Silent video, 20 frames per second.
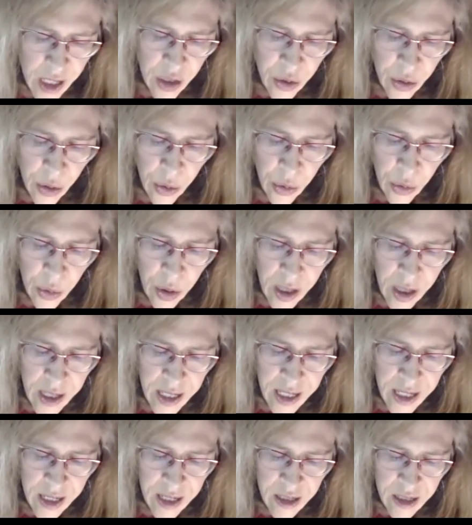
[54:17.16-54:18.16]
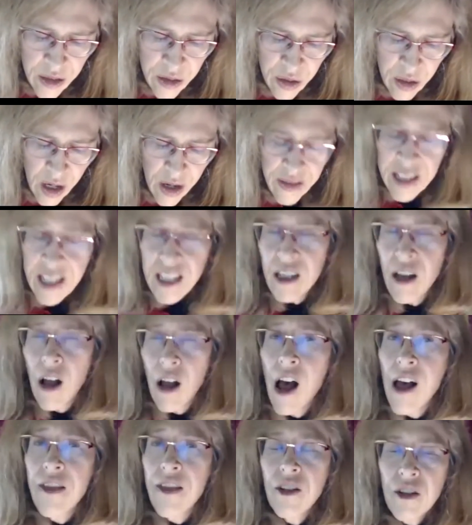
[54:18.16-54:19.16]
know, are these
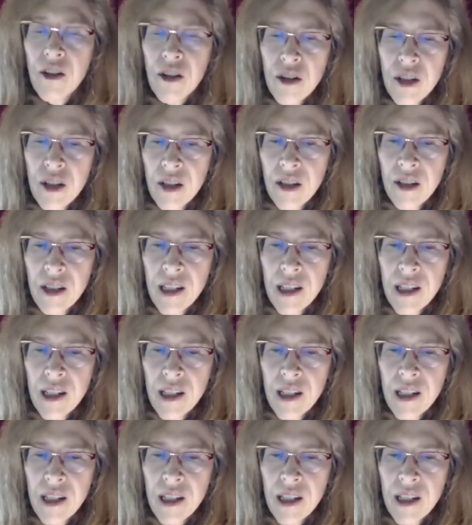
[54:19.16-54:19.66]
authors